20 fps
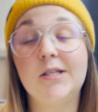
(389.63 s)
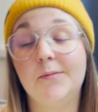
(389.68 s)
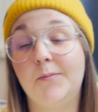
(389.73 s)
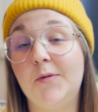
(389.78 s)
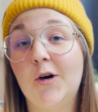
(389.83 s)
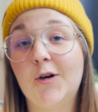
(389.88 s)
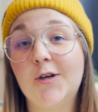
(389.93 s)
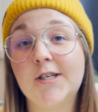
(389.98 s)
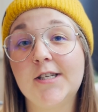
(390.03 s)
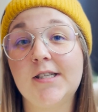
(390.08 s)
To be
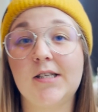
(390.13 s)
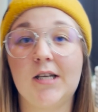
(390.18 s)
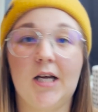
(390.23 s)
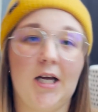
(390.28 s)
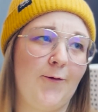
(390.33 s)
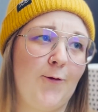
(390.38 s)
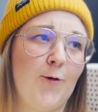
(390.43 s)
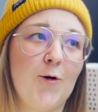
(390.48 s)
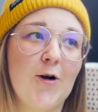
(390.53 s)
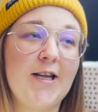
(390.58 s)
honest,
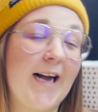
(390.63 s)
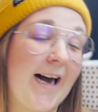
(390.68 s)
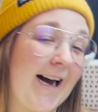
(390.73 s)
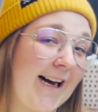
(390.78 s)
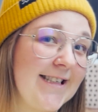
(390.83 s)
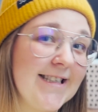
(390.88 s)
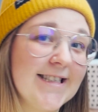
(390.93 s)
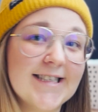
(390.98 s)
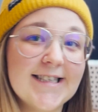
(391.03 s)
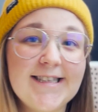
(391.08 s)
I've already
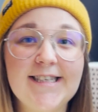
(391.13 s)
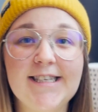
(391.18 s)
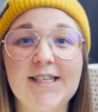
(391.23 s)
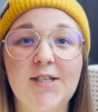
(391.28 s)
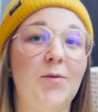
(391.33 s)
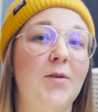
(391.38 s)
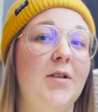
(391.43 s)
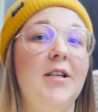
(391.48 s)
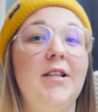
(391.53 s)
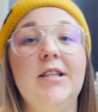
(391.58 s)
answered
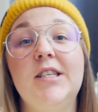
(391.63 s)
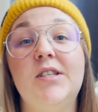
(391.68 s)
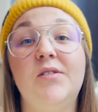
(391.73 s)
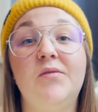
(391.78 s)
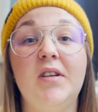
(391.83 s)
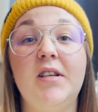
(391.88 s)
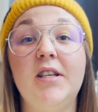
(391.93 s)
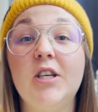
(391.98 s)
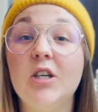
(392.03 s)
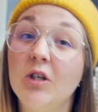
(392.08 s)
this within this
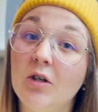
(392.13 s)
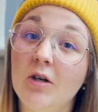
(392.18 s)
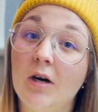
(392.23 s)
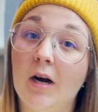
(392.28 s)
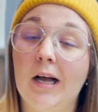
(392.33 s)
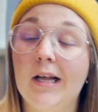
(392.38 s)
video.